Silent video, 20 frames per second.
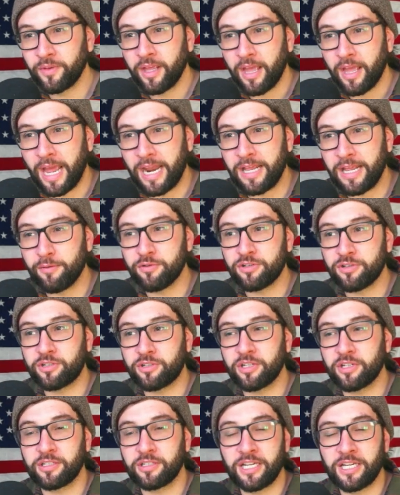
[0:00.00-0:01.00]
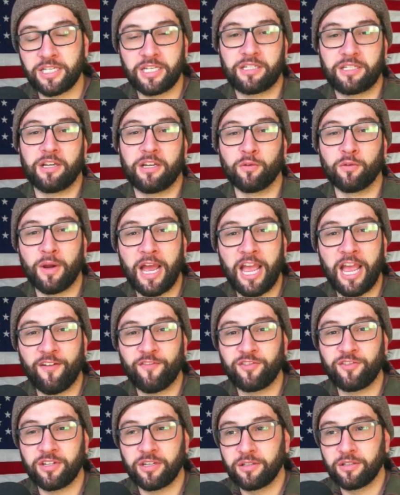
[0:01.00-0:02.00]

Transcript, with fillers: and it just arrived